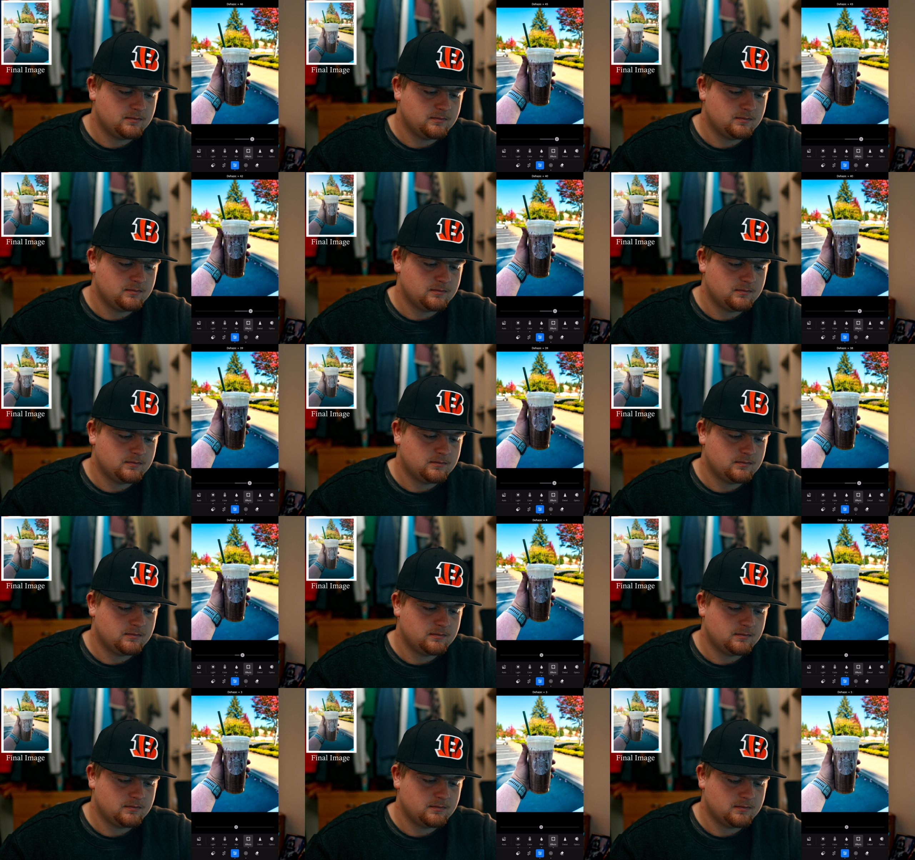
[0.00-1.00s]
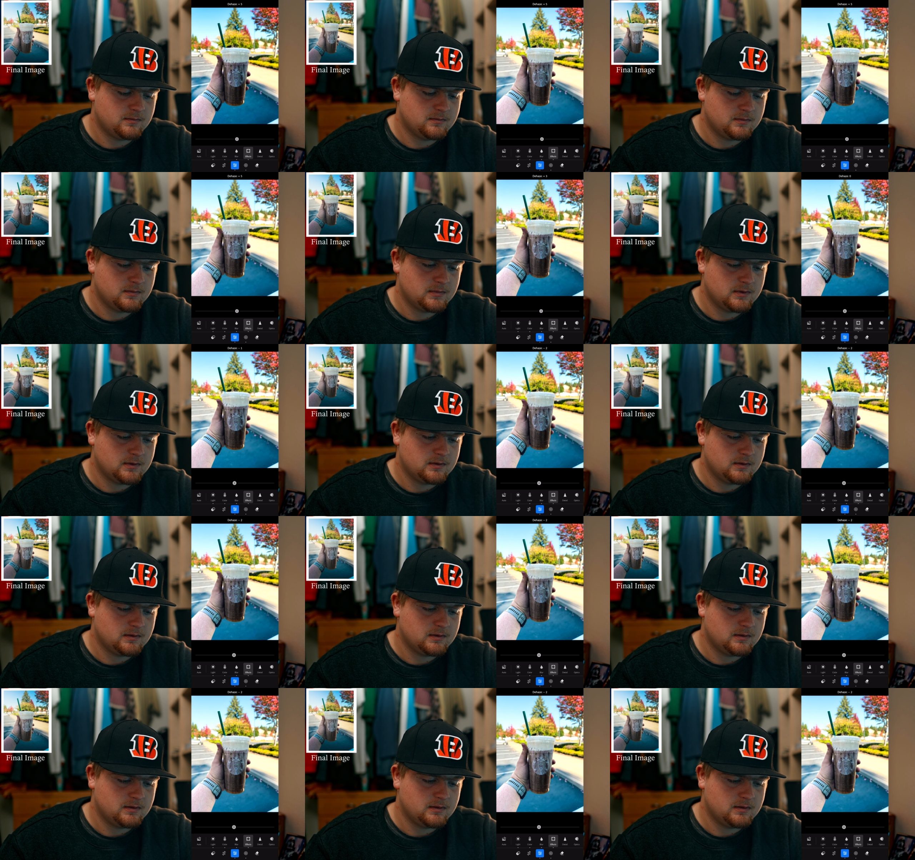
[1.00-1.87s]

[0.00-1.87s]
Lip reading: [no speech]